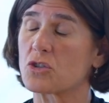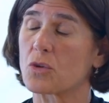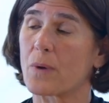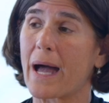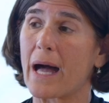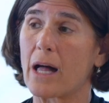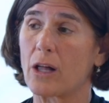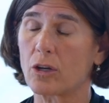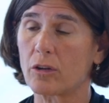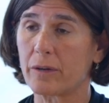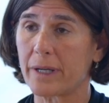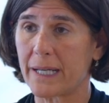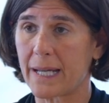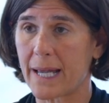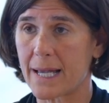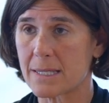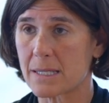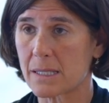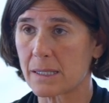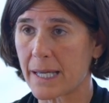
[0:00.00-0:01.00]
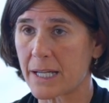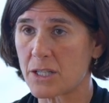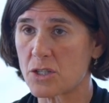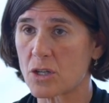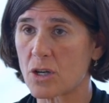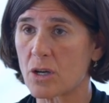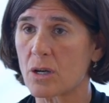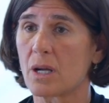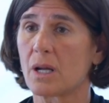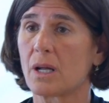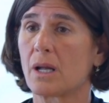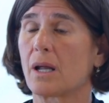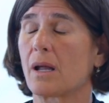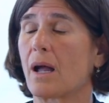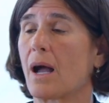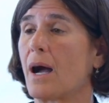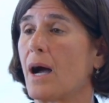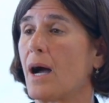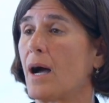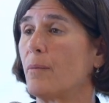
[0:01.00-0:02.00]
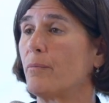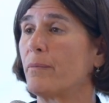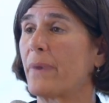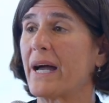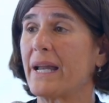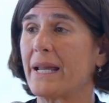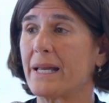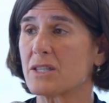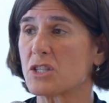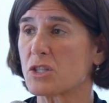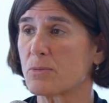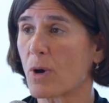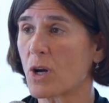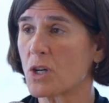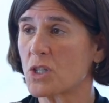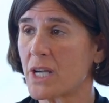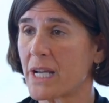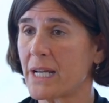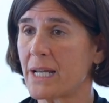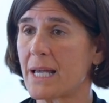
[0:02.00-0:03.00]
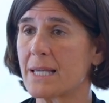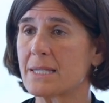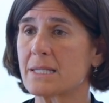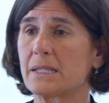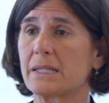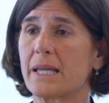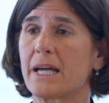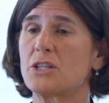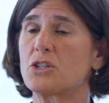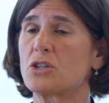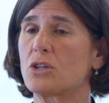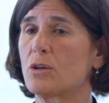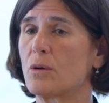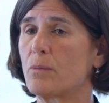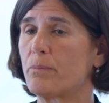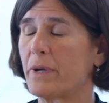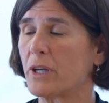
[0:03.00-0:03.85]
So Algorand has a ledger, Binance Smart Chain has a ledger,